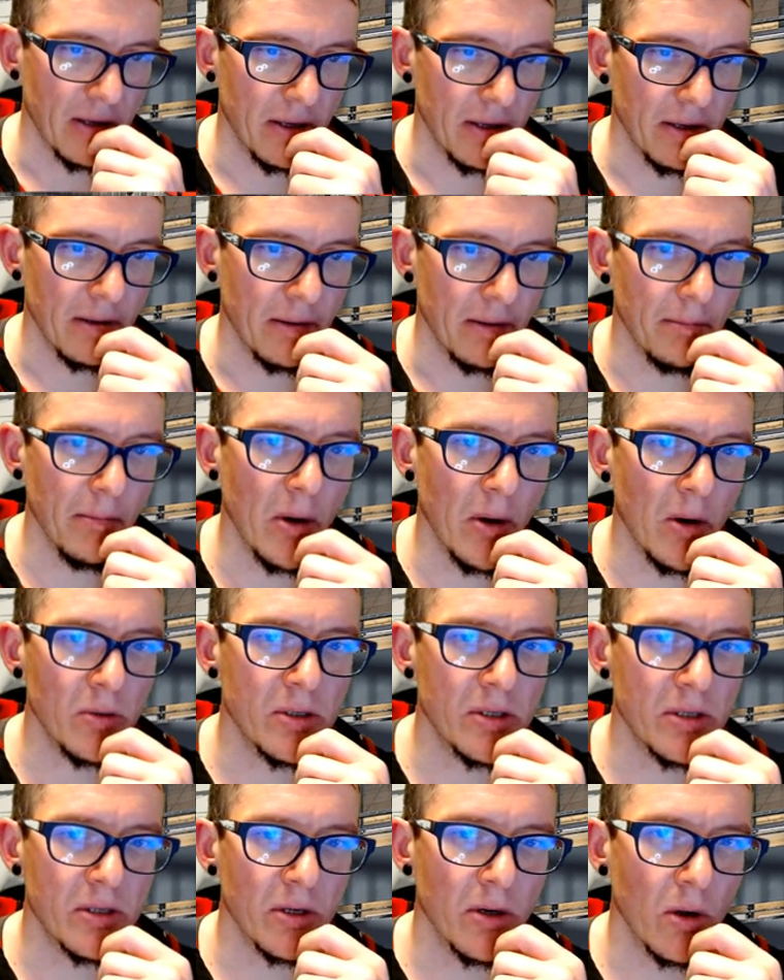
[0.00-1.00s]

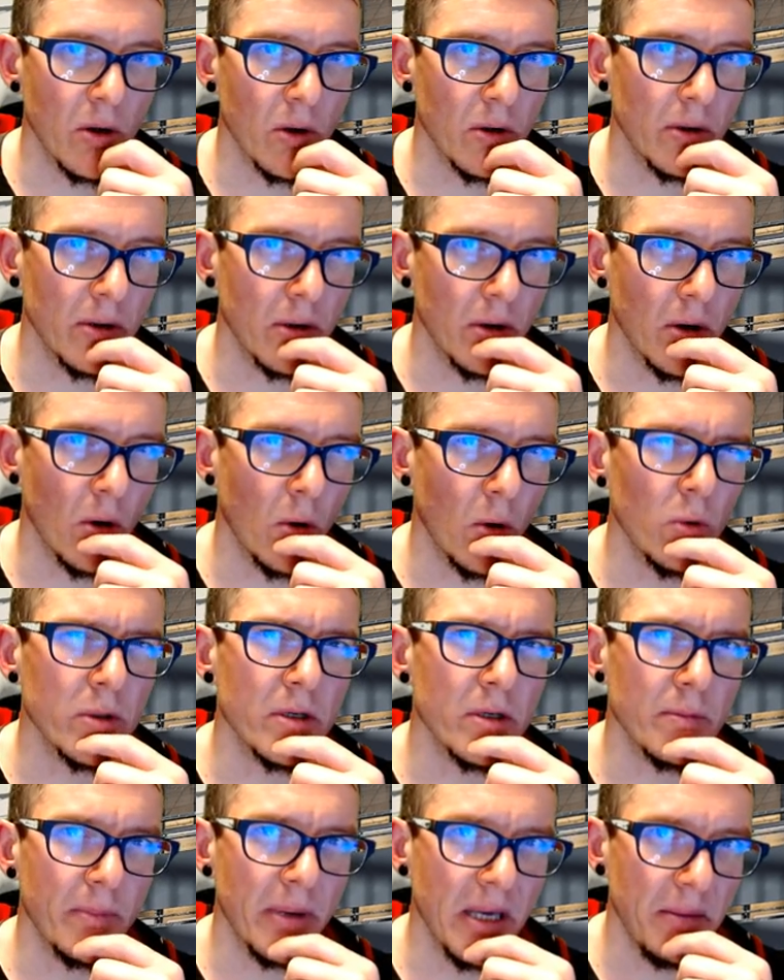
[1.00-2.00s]
Most older
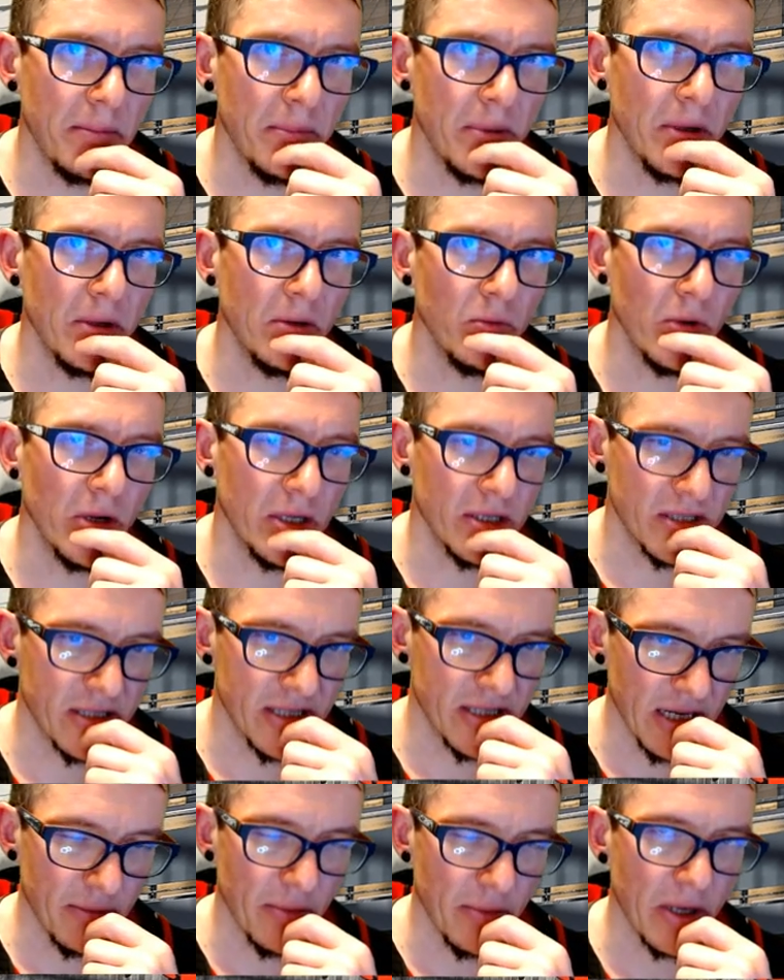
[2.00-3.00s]
people will
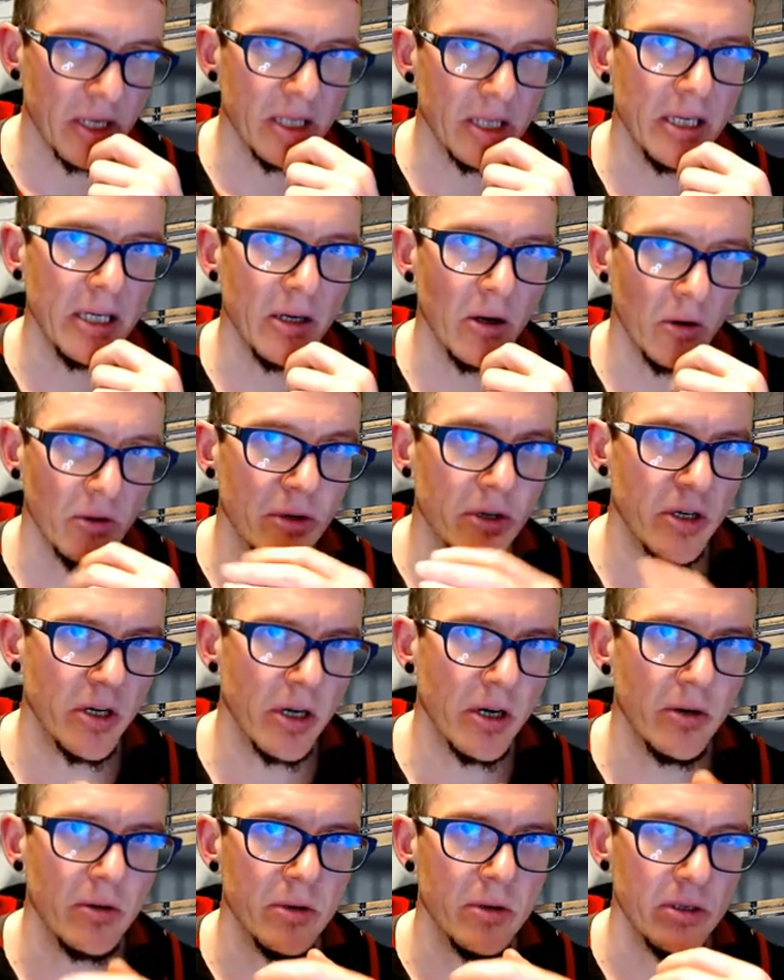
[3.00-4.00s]
stick by the honor
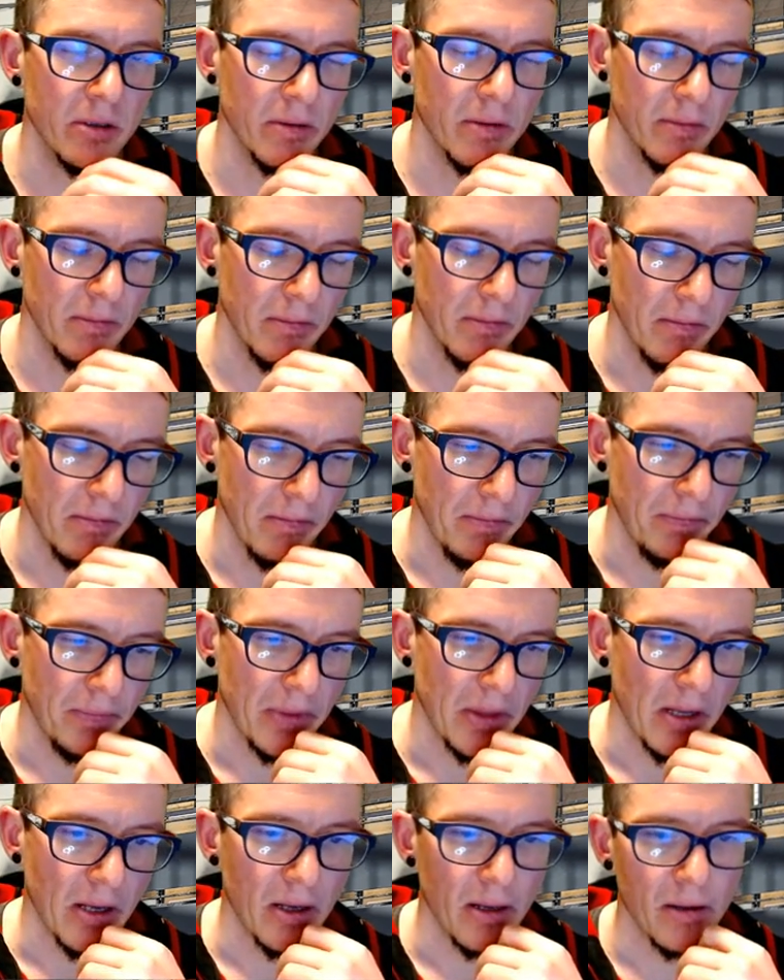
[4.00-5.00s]
code.
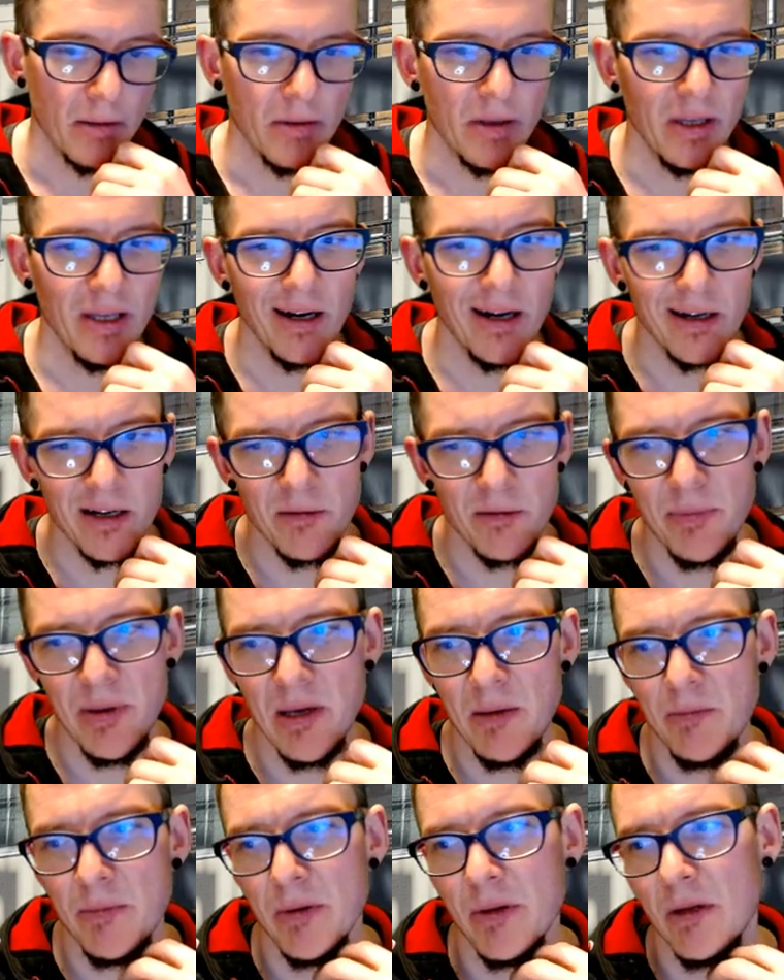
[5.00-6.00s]
Younger
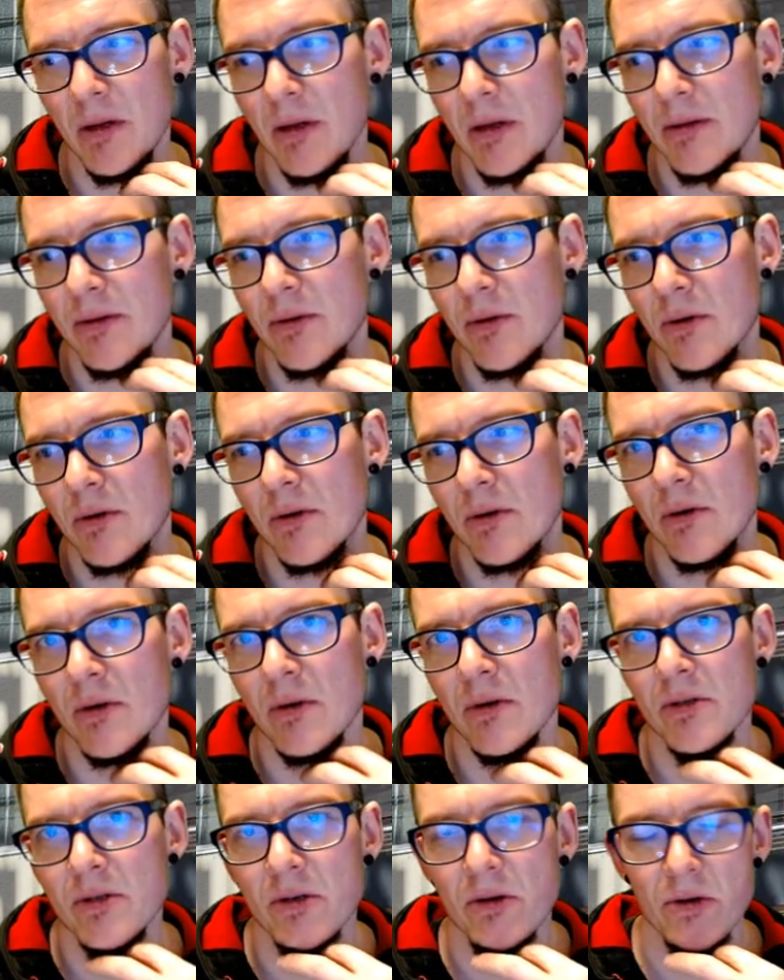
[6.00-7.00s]
people,
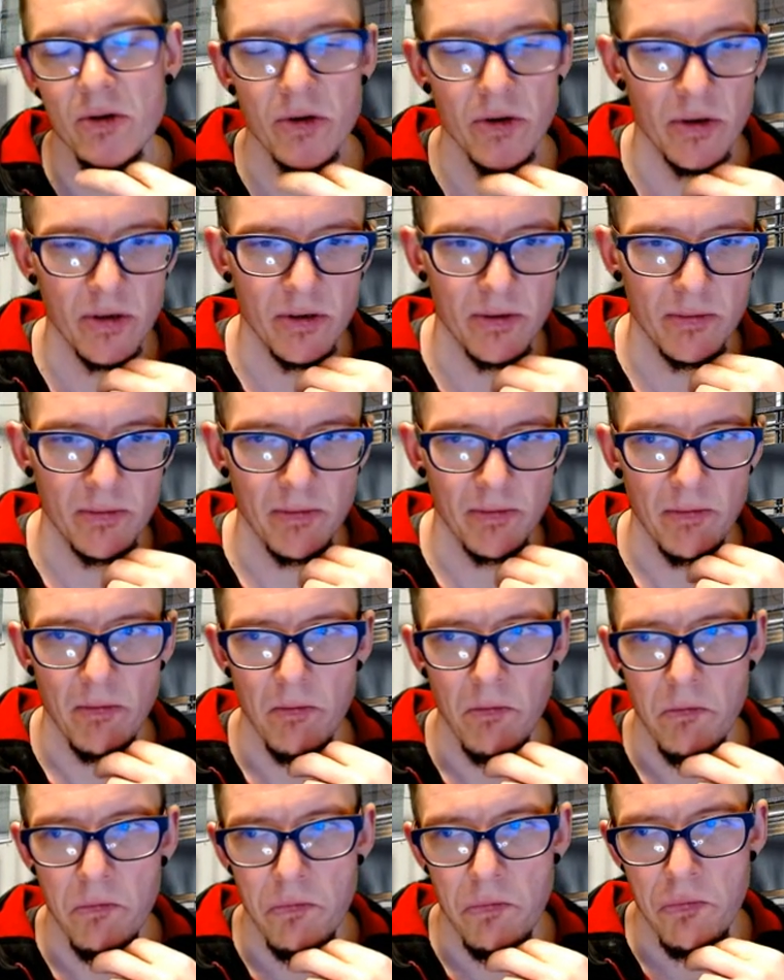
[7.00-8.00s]
not so sure.
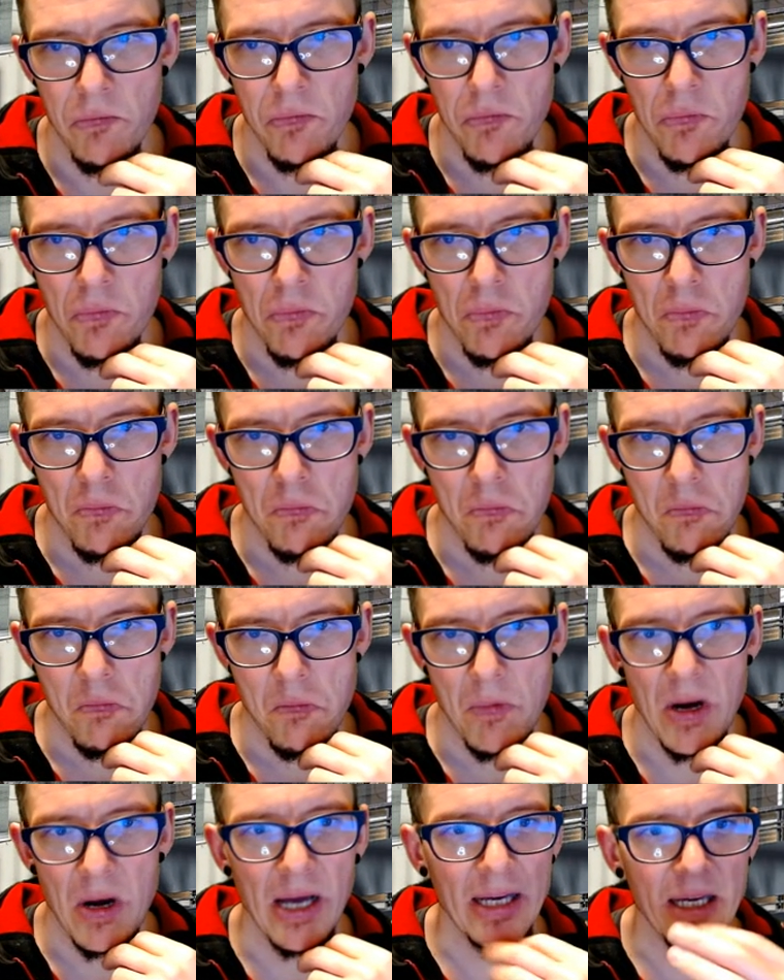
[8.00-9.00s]

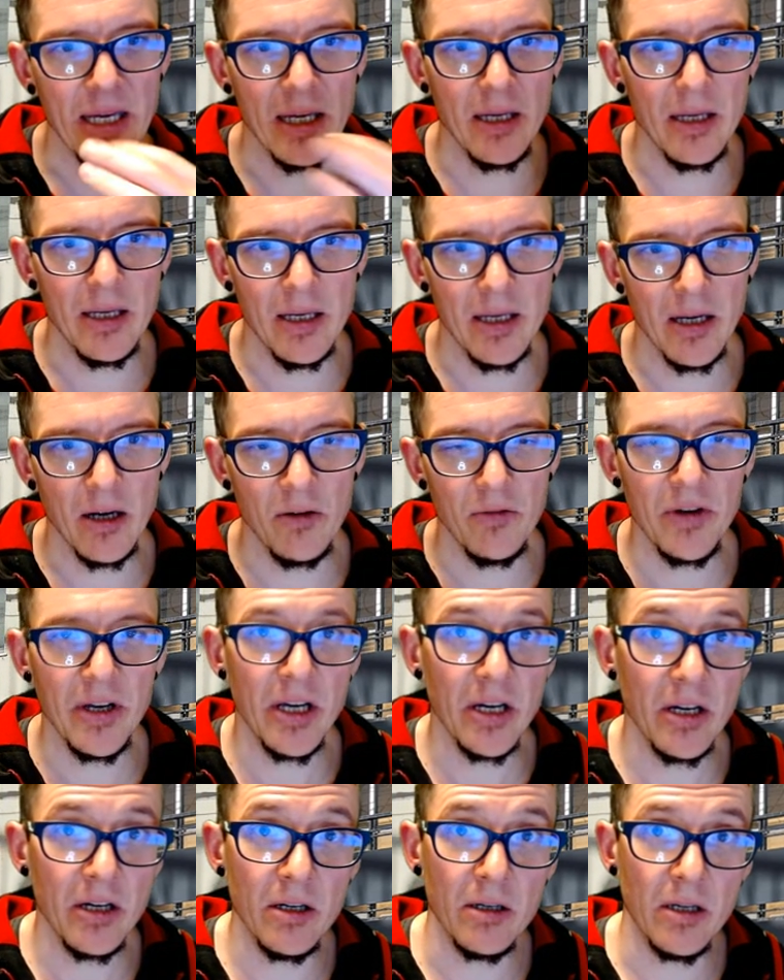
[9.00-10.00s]
Like over
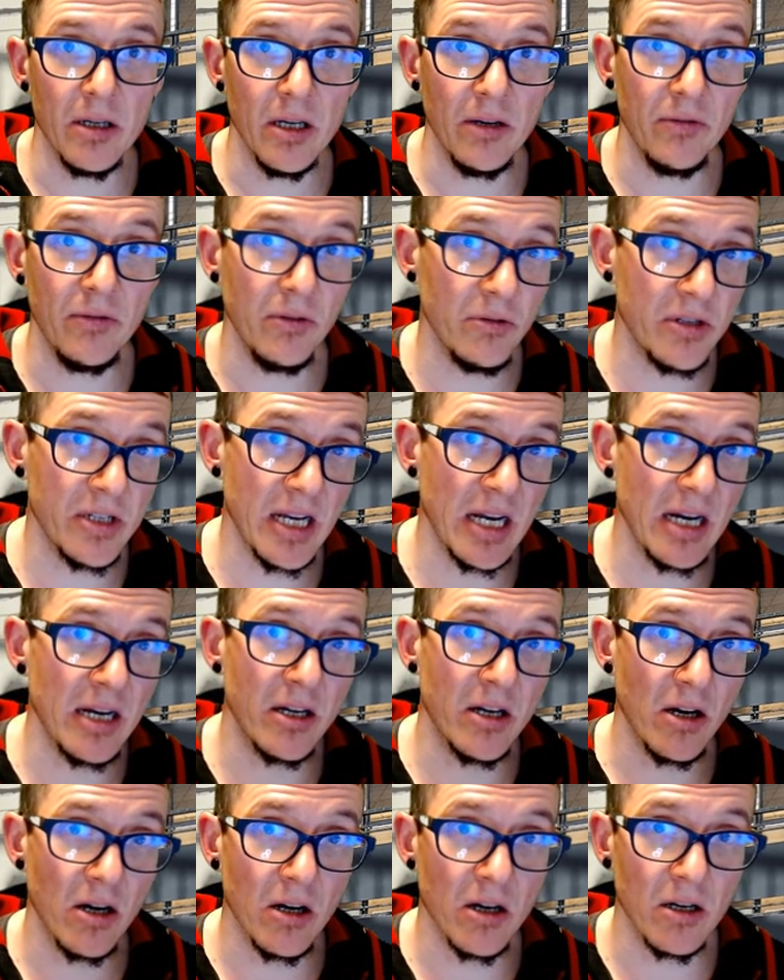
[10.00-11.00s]
here, if you sell a
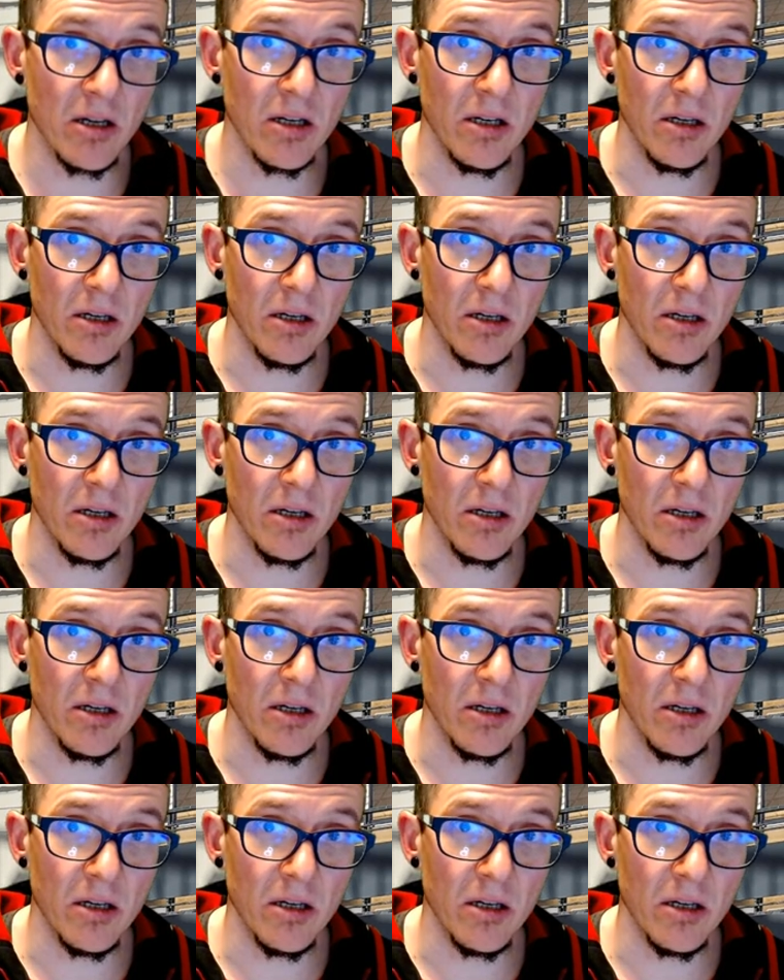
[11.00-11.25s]
car